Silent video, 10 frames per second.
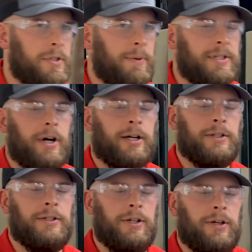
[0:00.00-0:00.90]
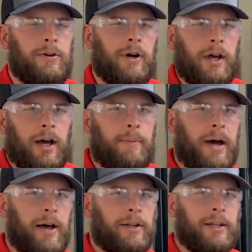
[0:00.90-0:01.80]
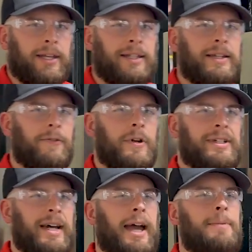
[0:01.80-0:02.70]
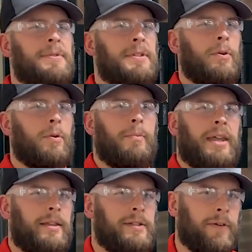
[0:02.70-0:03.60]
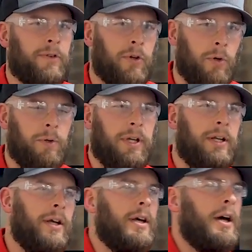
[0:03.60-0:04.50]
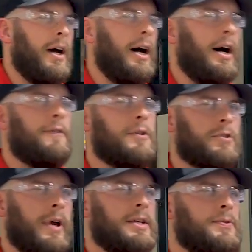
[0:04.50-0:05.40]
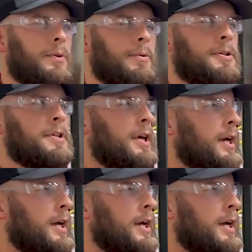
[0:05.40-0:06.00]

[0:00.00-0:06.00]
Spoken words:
to be talking to you about the different types or methods of cooling for transformers.